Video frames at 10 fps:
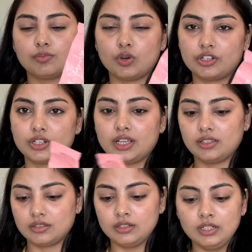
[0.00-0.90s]

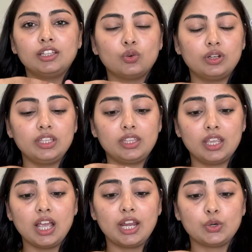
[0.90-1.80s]
moisturizer. The only
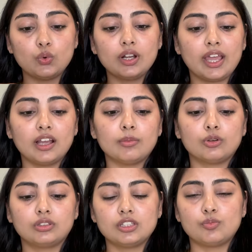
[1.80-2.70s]
thing I don't like
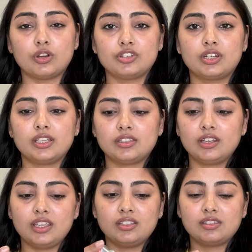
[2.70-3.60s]
about this moisturizer
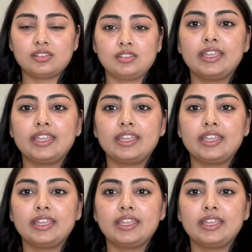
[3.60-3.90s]
is